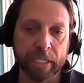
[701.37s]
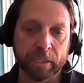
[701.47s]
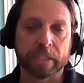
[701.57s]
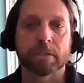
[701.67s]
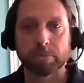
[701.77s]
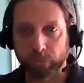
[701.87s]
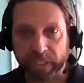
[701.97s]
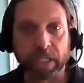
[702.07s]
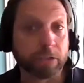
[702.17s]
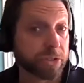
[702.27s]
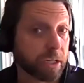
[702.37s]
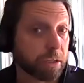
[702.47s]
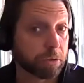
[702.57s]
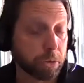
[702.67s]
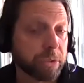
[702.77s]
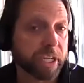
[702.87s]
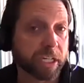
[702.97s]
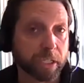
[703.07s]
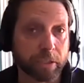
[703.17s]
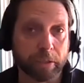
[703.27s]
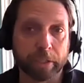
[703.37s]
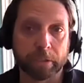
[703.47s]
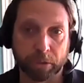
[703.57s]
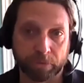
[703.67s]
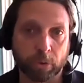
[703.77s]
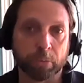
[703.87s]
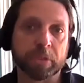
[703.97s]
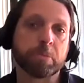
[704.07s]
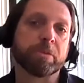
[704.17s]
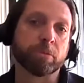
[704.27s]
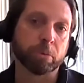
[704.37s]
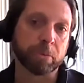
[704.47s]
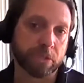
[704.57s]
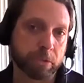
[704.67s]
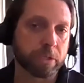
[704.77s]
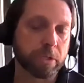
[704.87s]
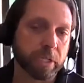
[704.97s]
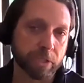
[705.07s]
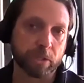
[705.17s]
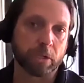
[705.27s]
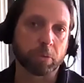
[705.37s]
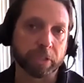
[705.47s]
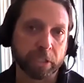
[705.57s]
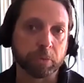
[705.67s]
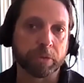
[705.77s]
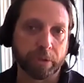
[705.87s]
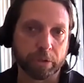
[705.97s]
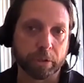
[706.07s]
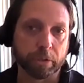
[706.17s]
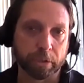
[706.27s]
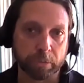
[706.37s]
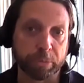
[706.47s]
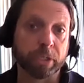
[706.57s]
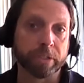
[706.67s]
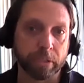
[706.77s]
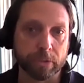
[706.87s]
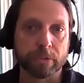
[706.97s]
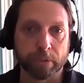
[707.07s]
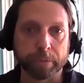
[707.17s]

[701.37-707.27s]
let's really understand our own data performance before we start working with other parties.